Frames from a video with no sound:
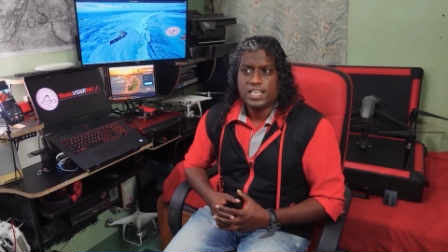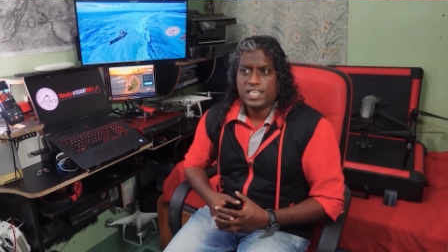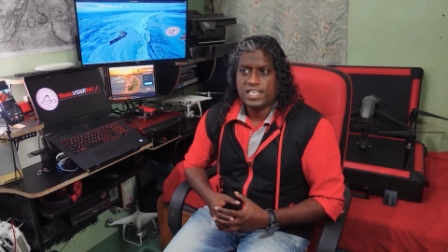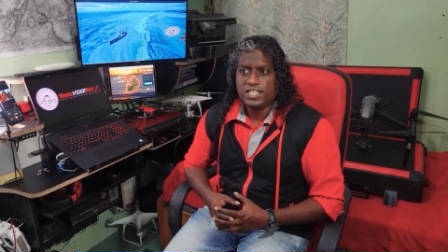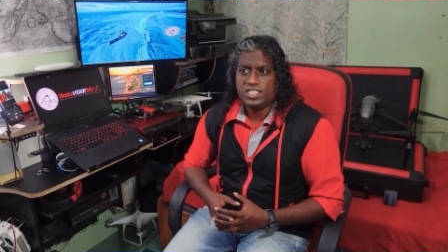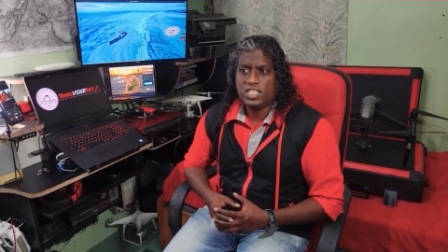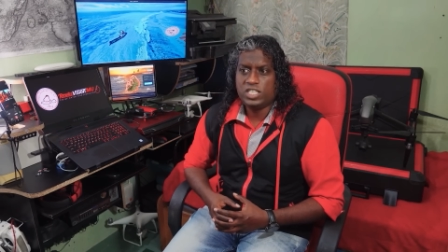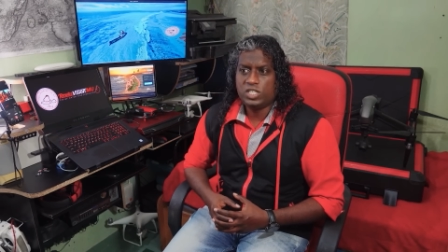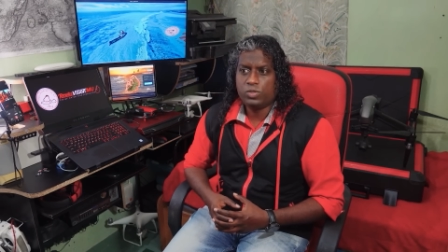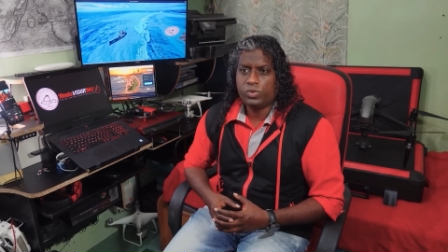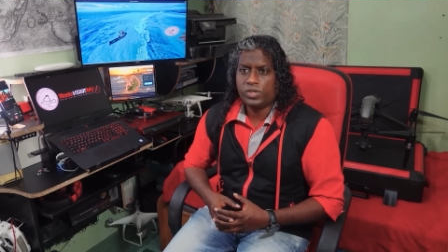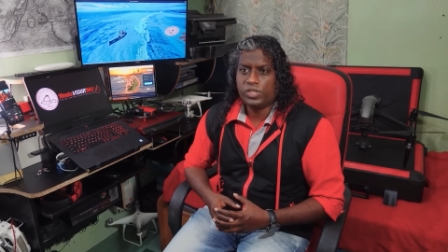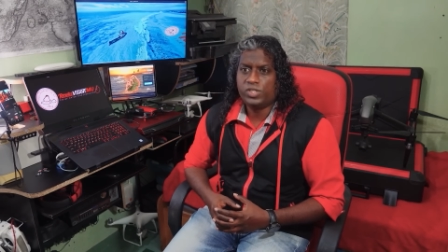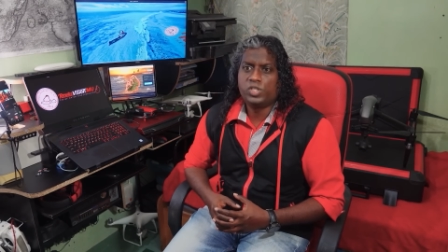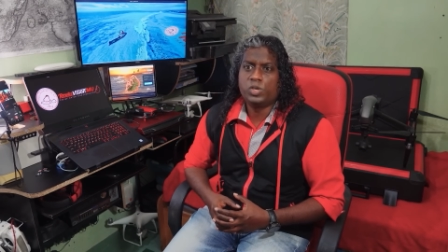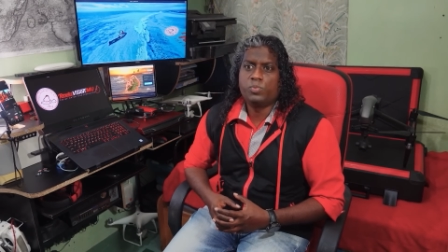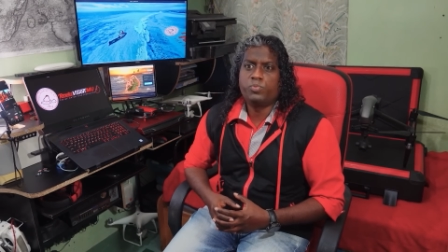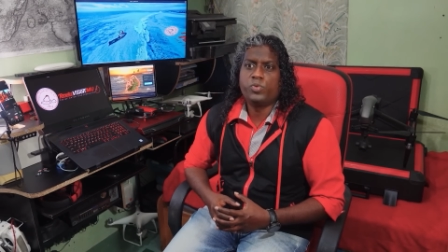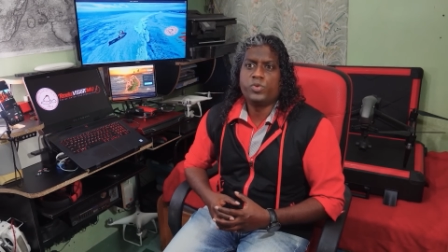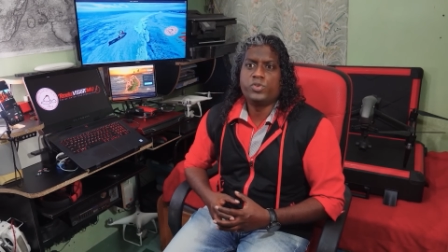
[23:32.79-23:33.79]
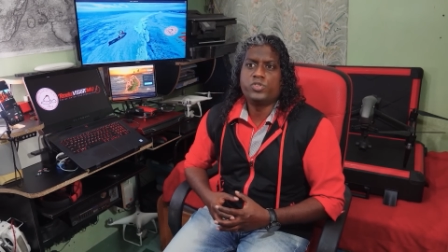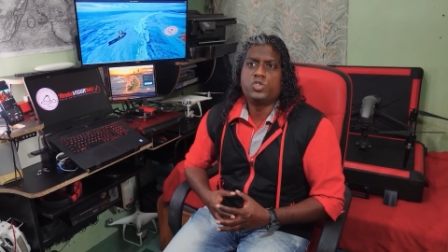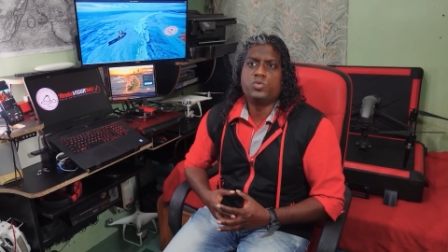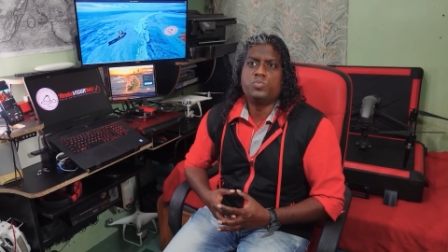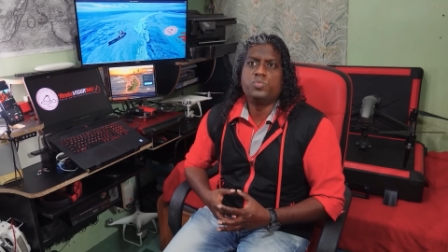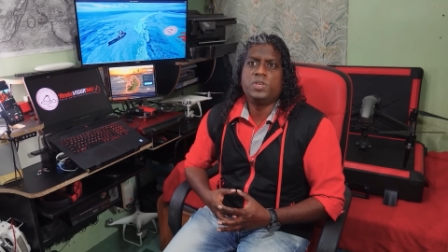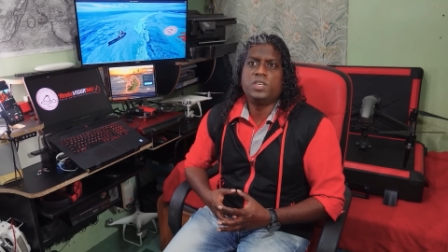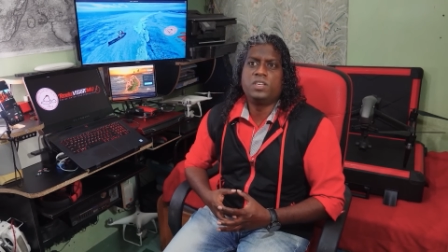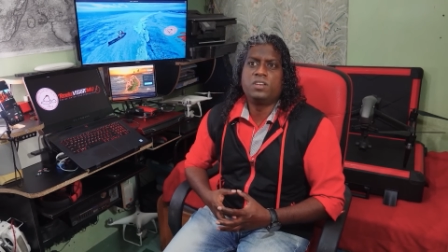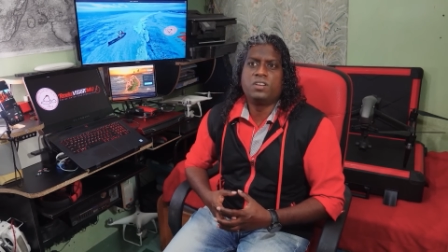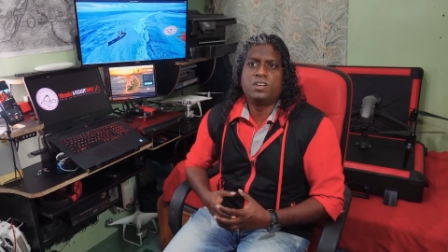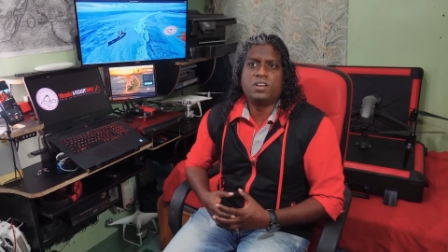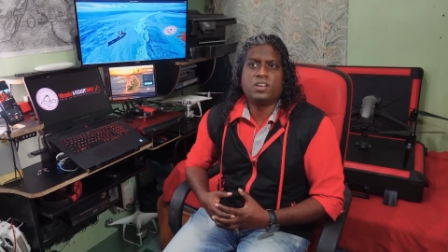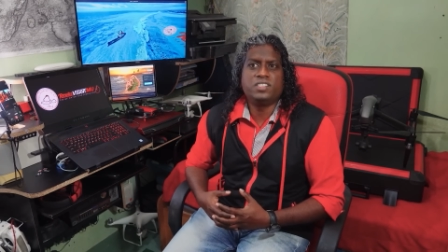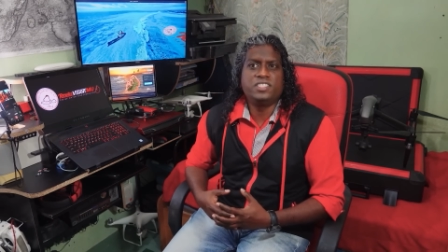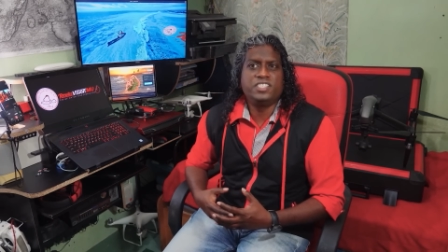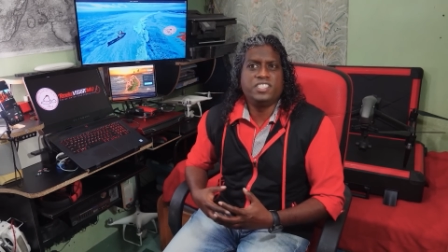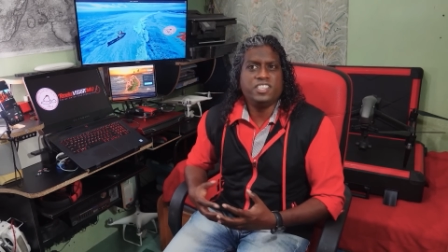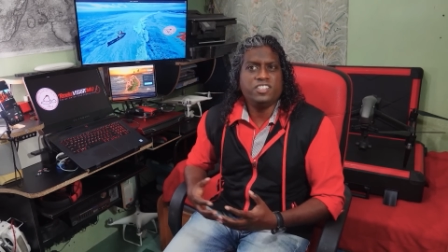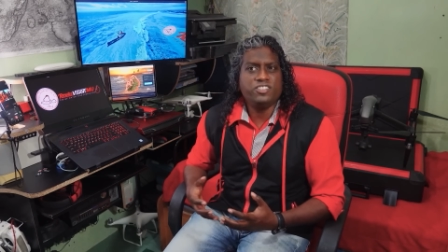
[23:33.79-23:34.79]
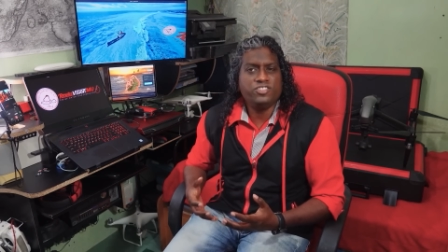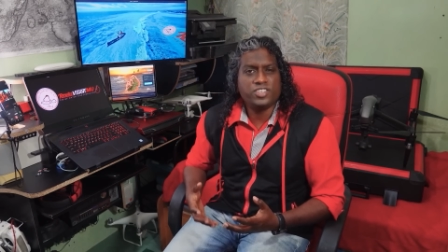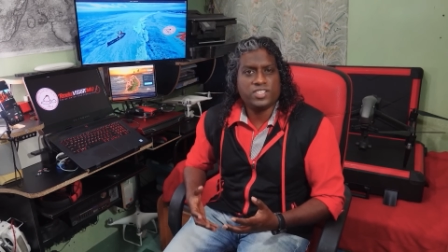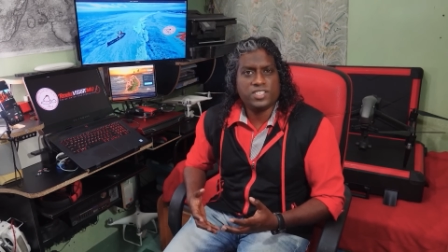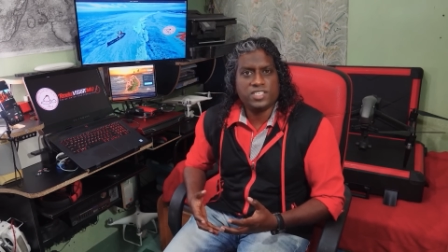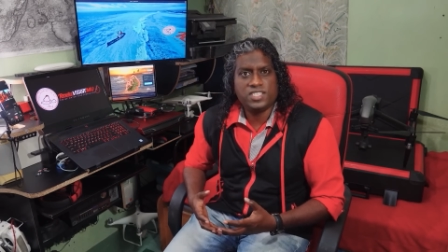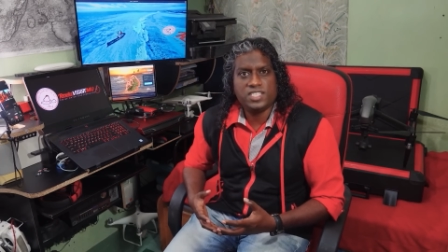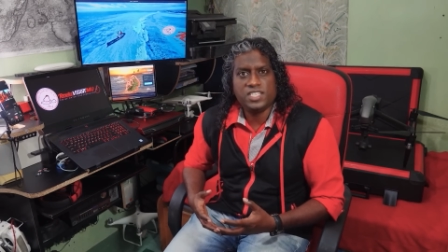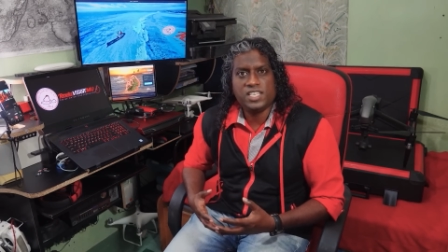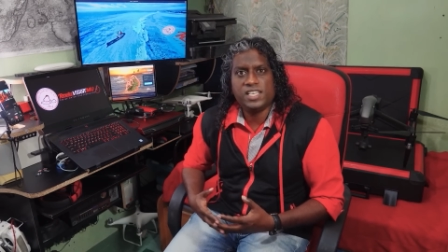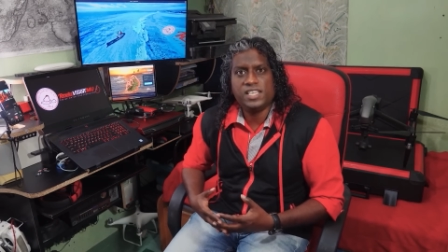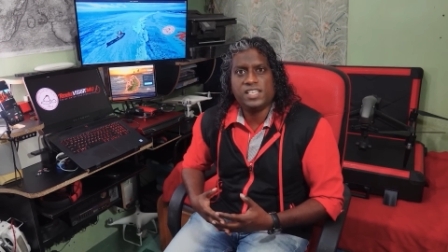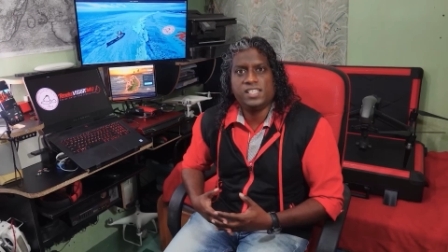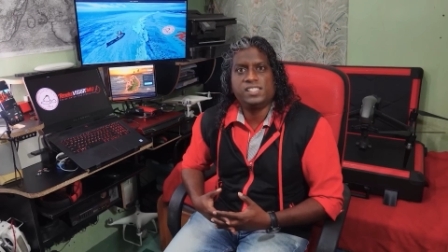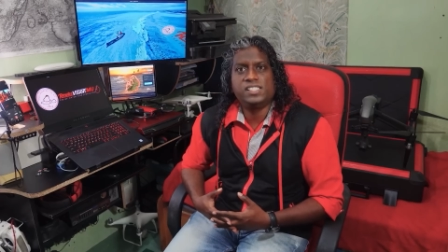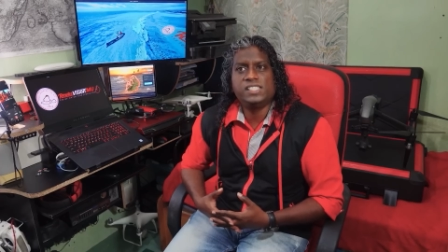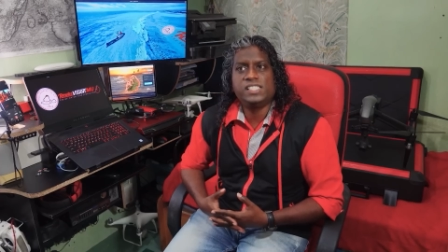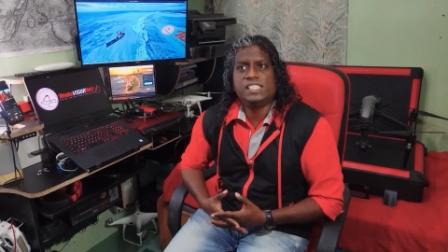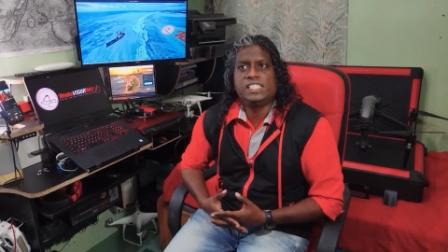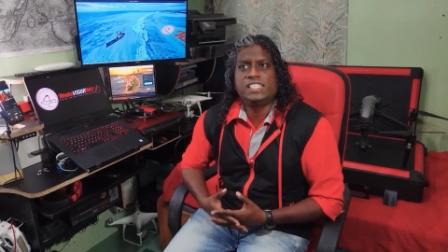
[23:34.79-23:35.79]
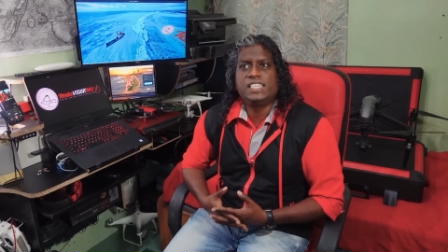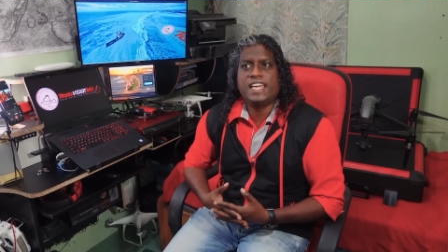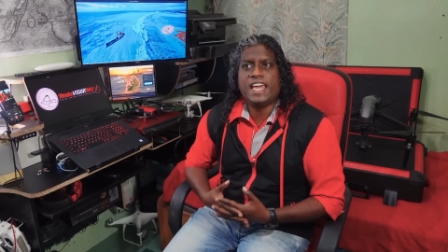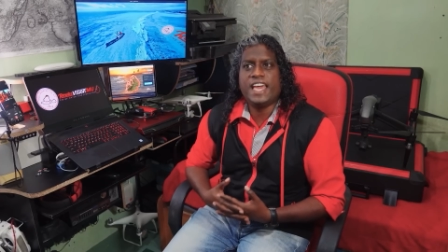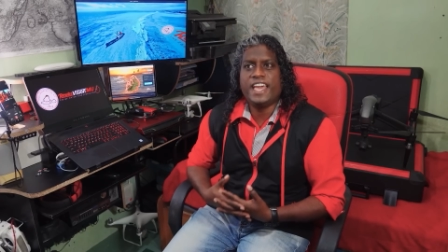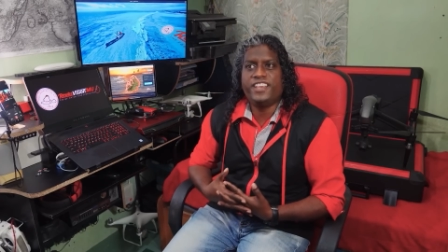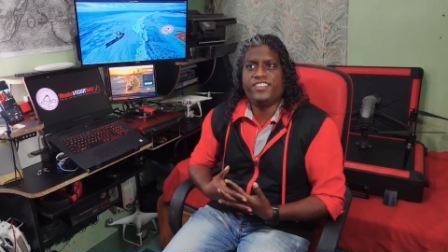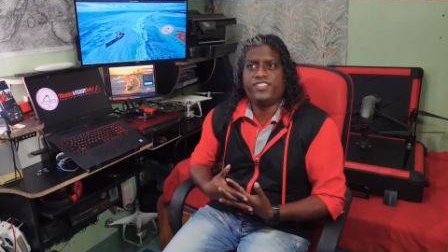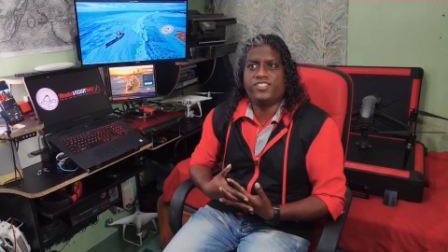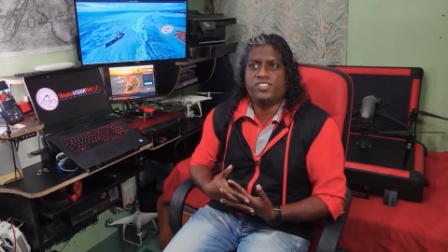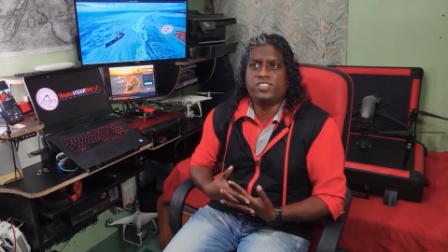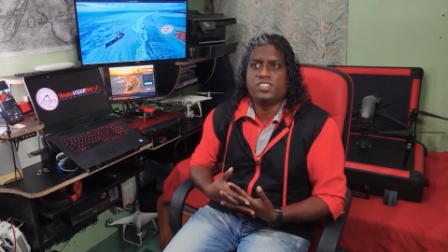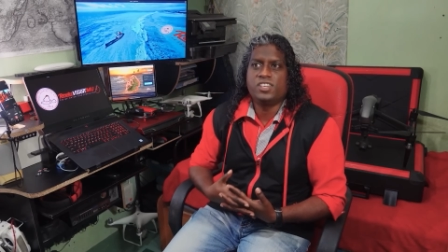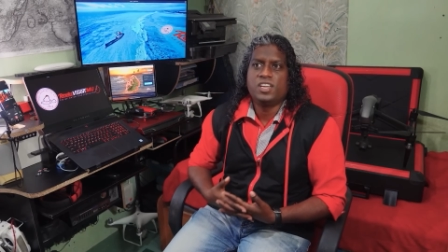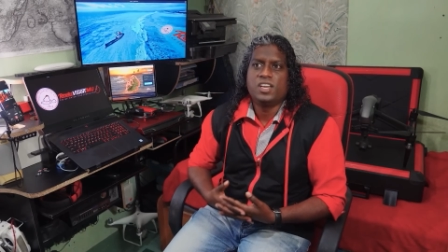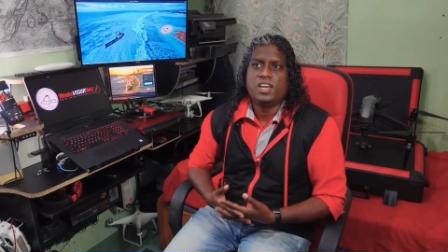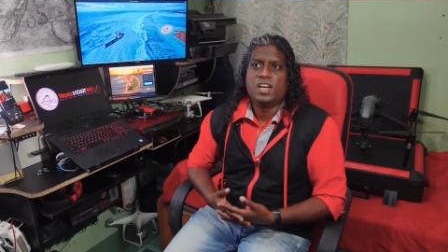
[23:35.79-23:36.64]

This was supposed to be contingencies in case